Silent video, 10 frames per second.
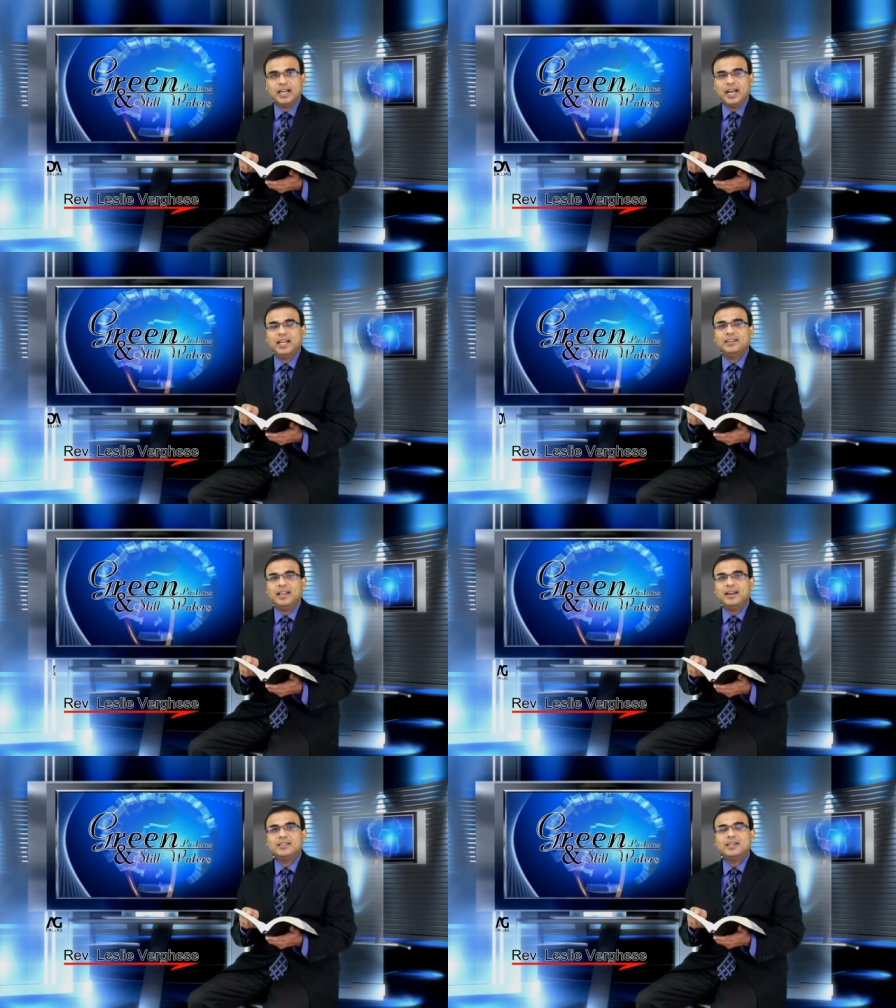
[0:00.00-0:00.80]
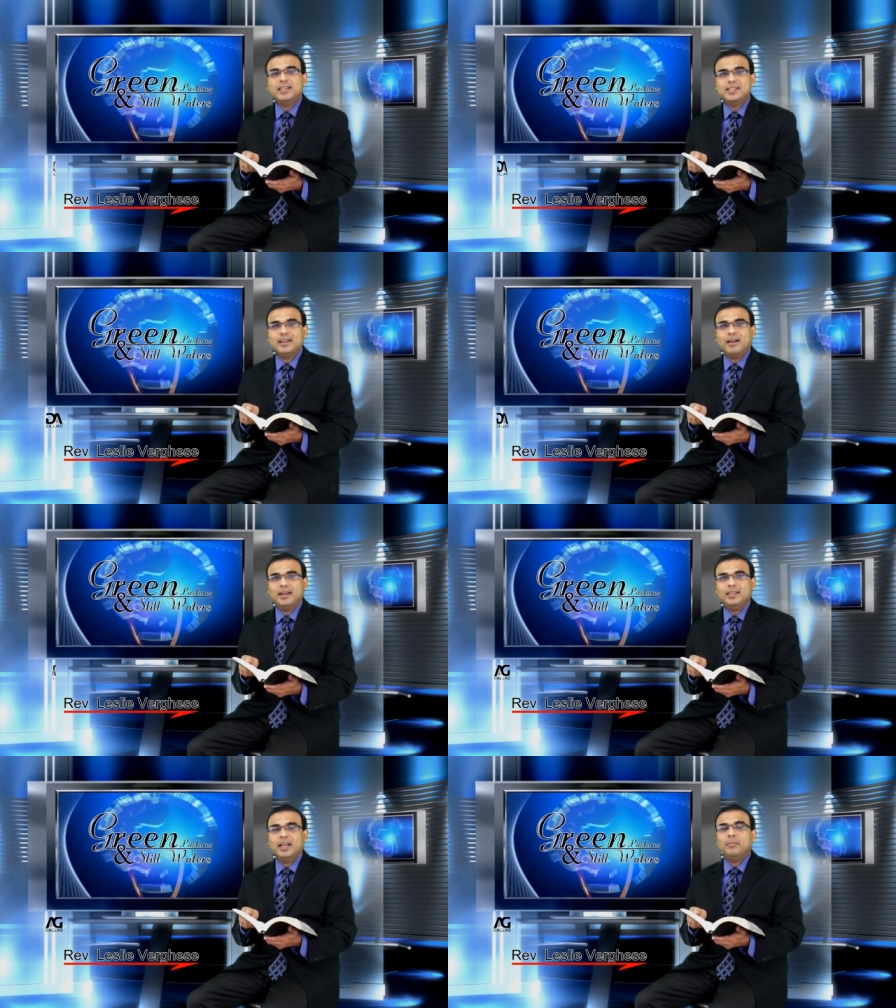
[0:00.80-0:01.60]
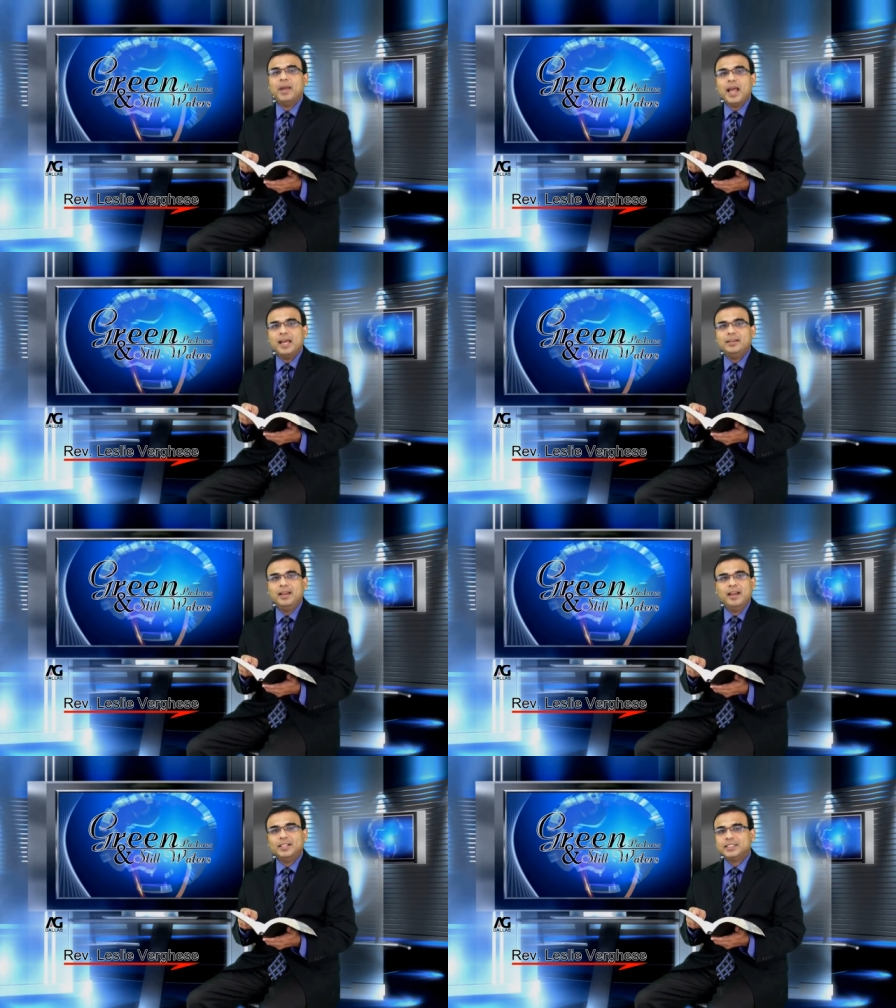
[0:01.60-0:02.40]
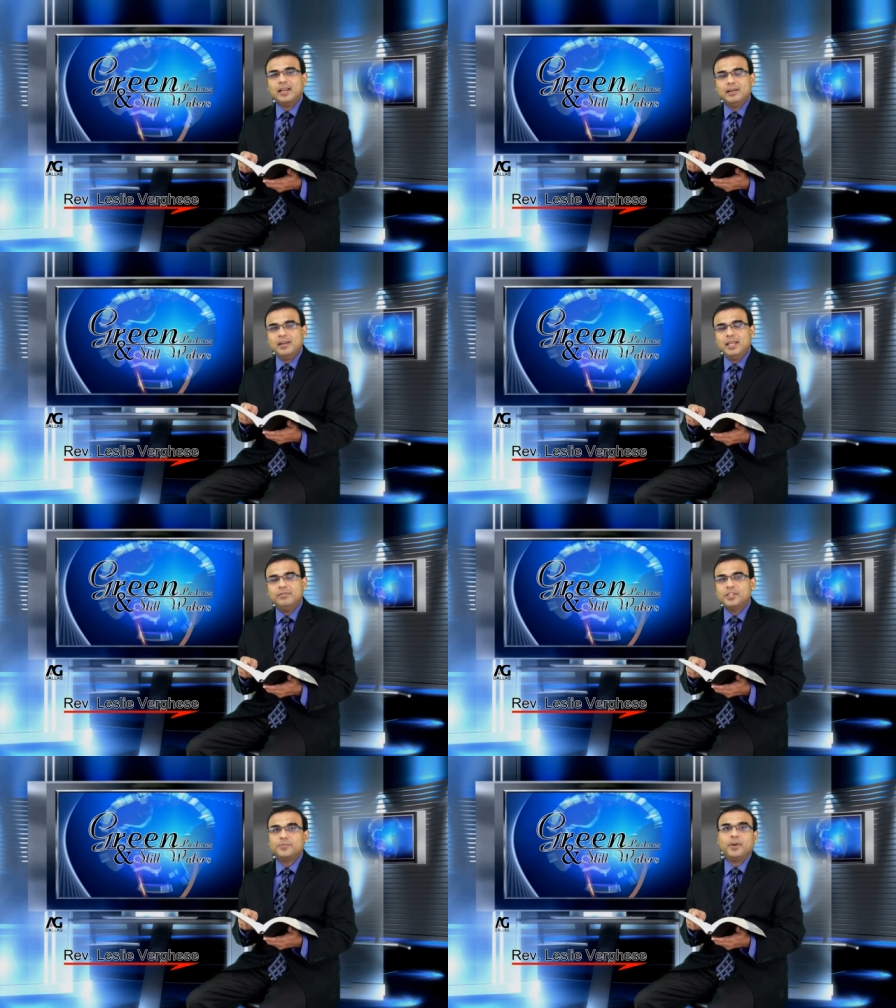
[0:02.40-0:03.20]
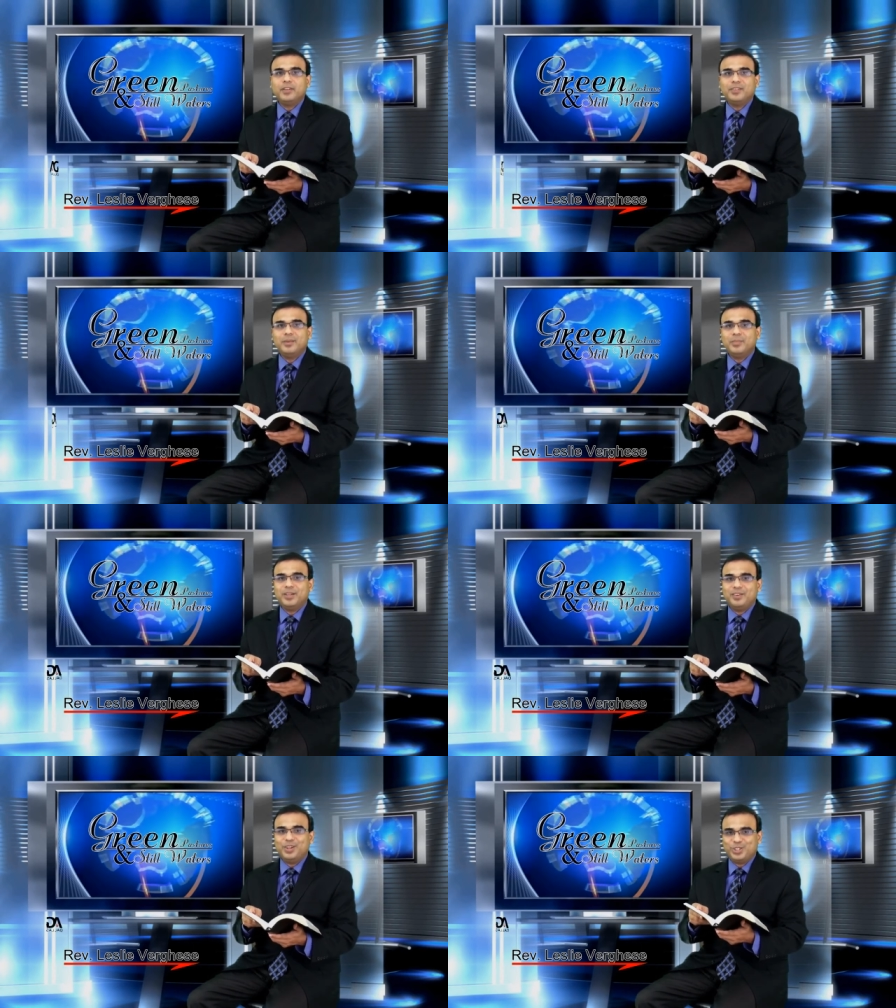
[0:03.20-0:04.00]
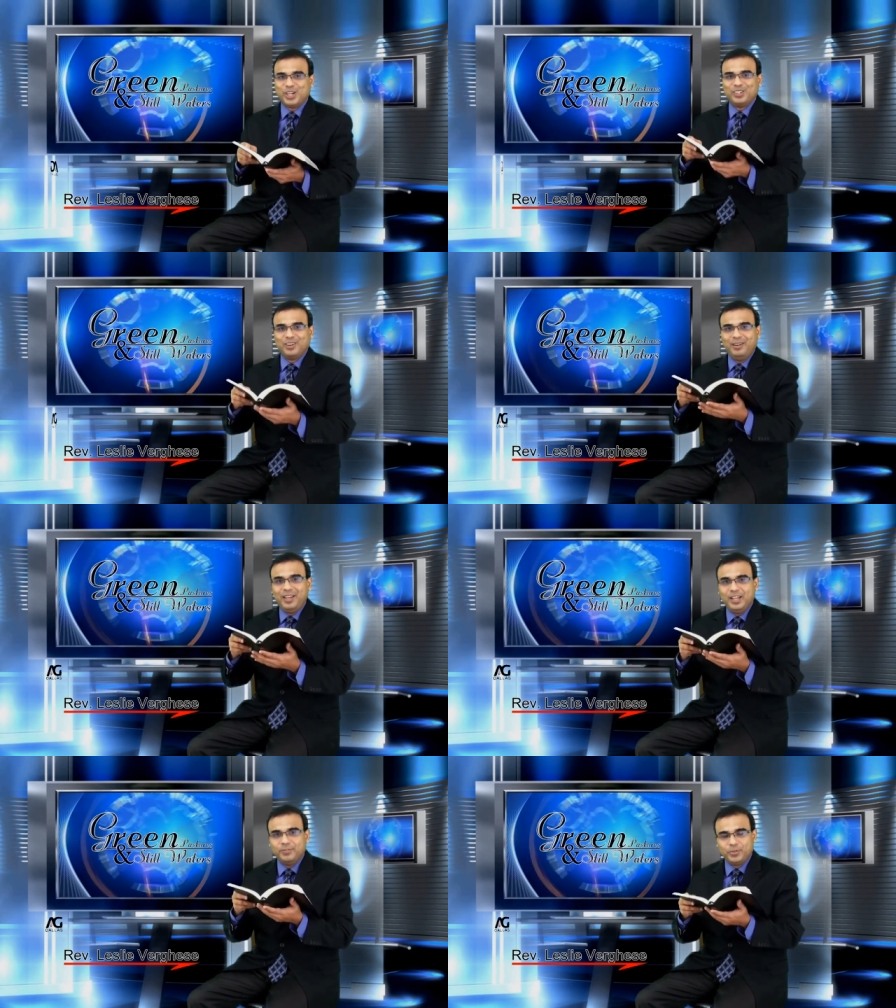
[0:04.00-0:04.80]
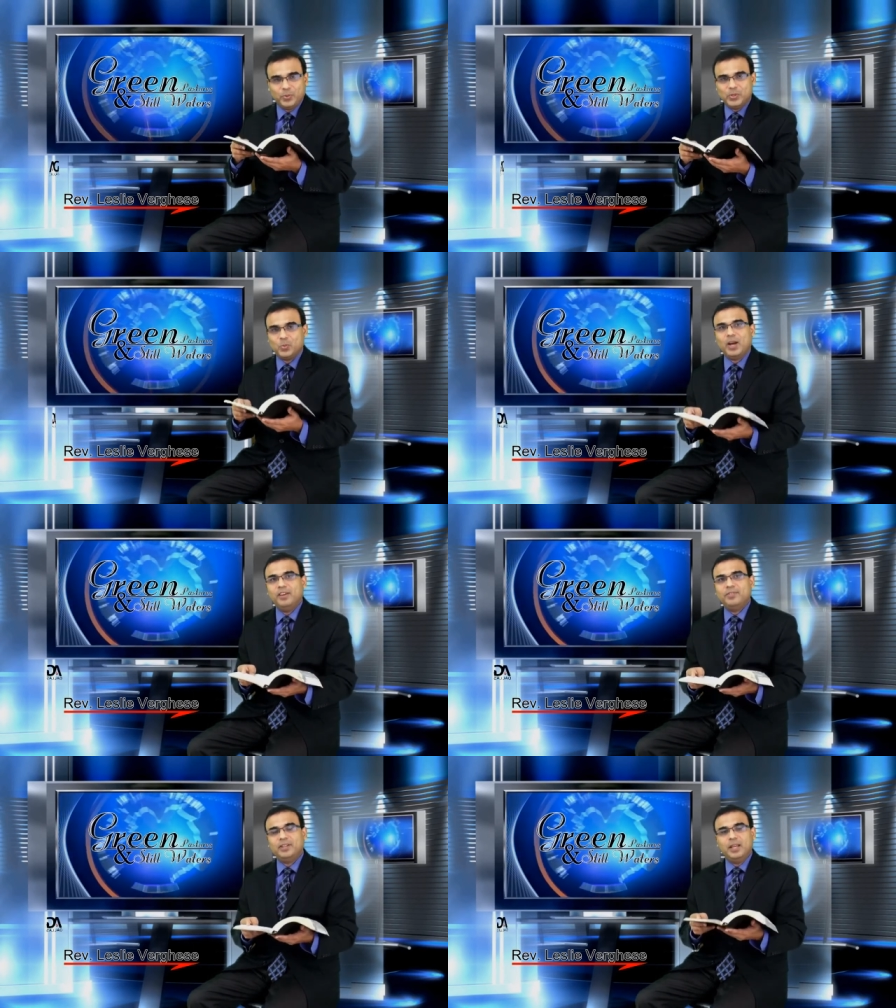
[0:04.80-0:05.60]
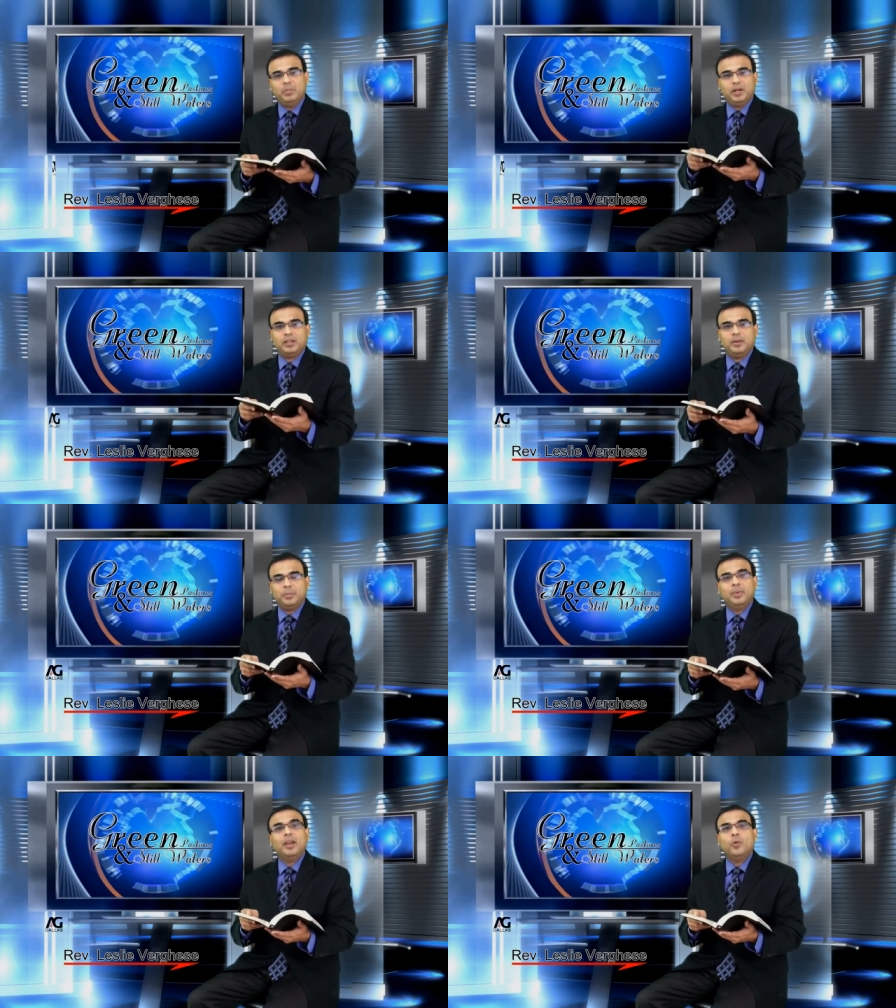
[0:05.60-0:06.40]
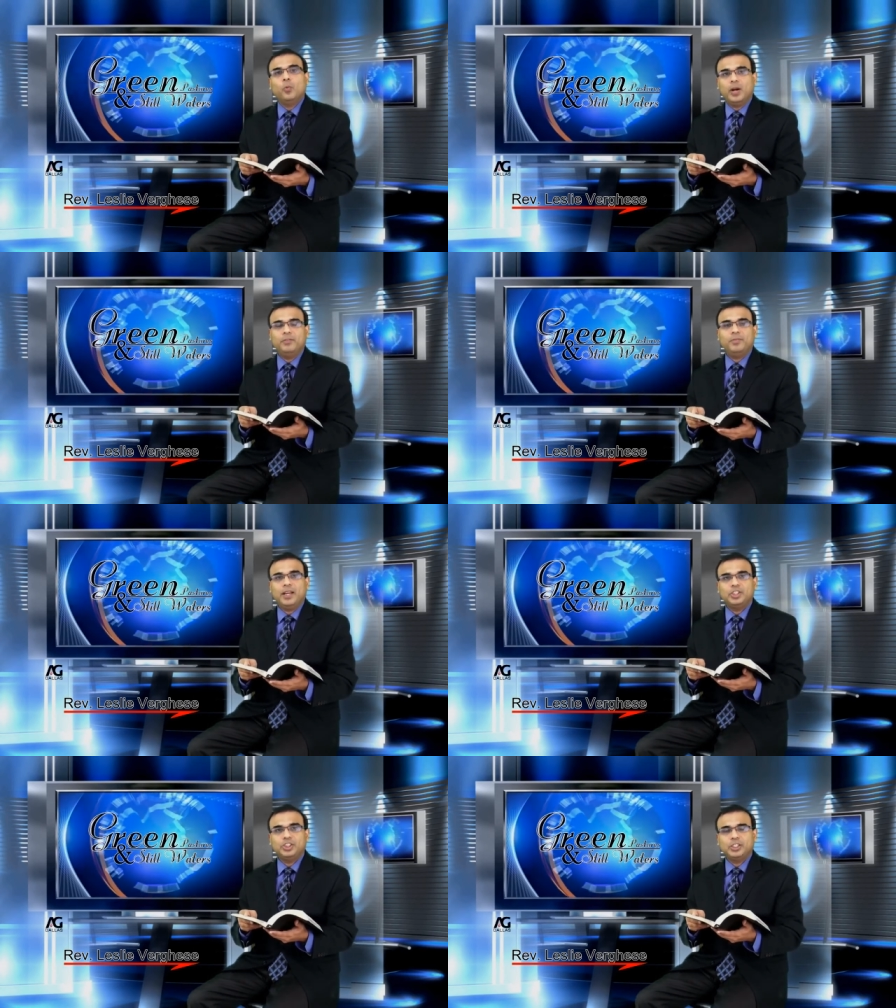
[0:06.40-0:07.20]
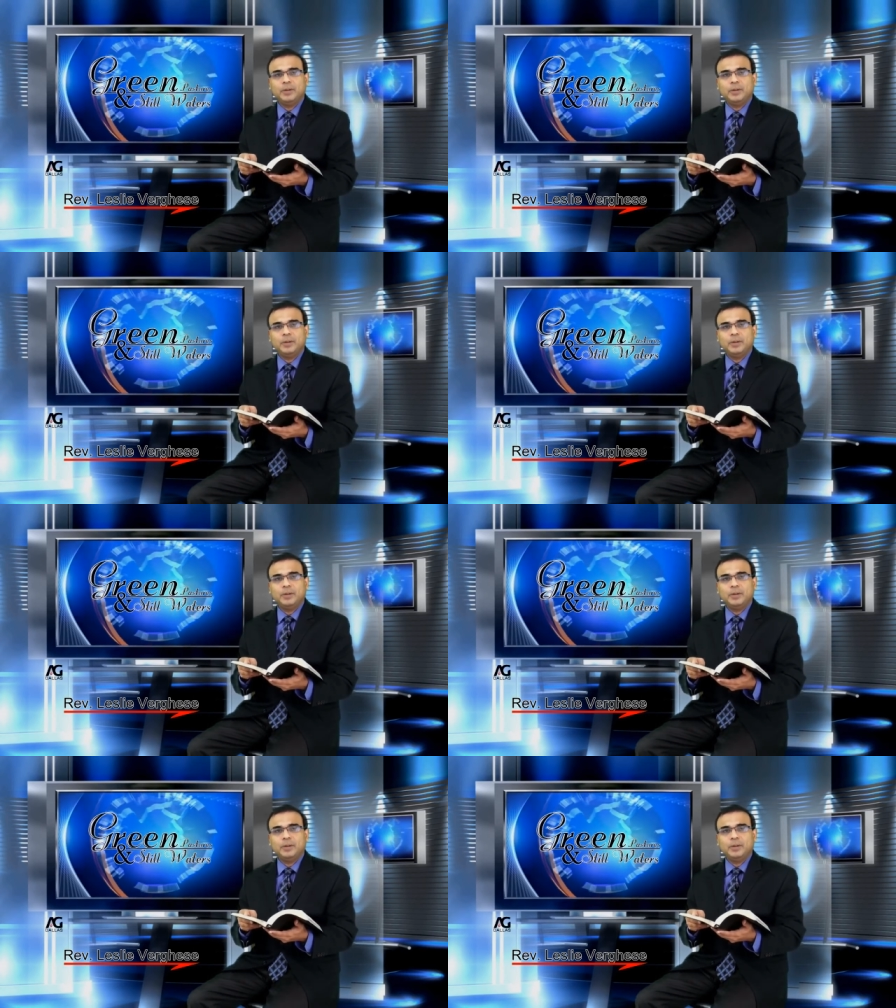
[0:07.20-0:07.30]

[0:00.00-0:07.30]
And that is a design that man shall leave his father and mother and shall cleave to his wife and they become one flesh.